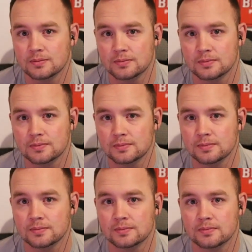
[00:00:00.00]

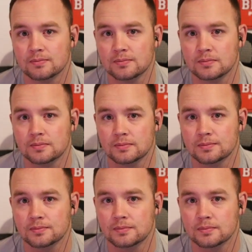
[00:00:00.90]

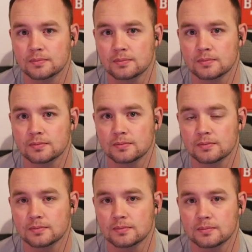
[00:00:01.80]

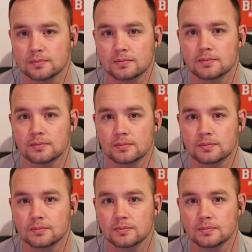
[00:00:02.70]

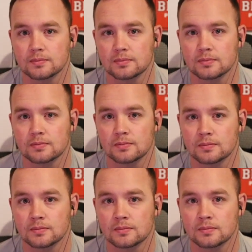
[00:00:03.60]

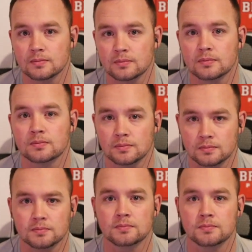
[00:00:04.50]

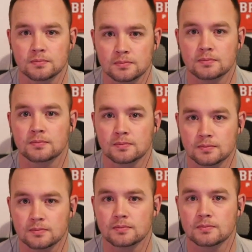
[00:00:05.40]

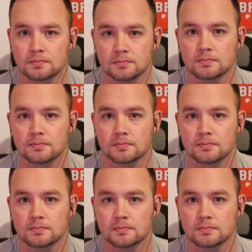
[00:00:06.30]
(silent)